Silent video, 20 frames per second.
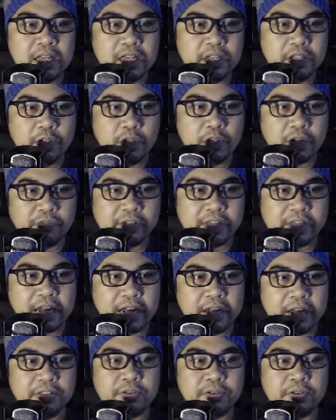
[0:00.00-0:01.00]
you have
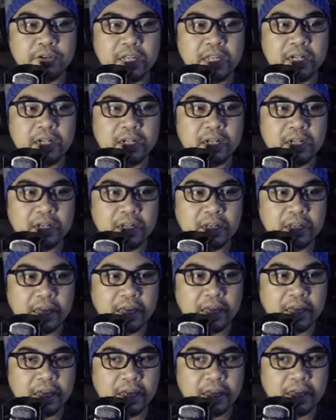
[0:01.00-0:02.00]
Catherine,
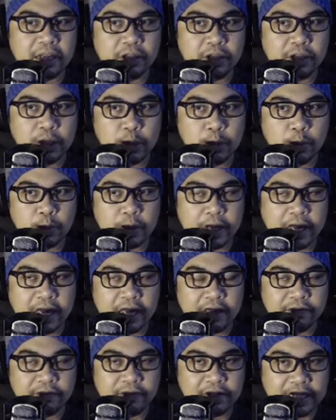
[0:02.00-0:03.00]
and you
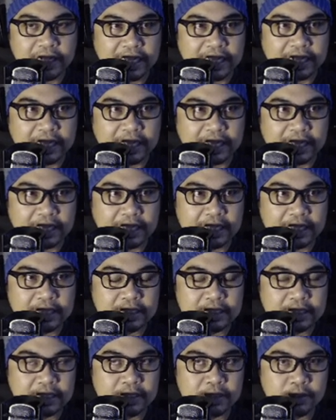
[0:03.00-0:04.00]
have Layla.
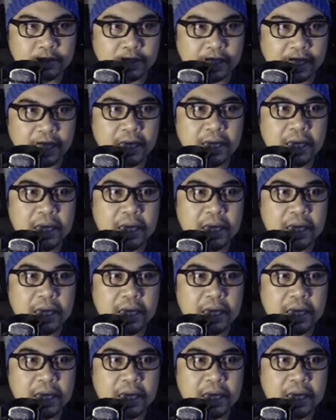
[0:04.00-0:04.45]
Okay,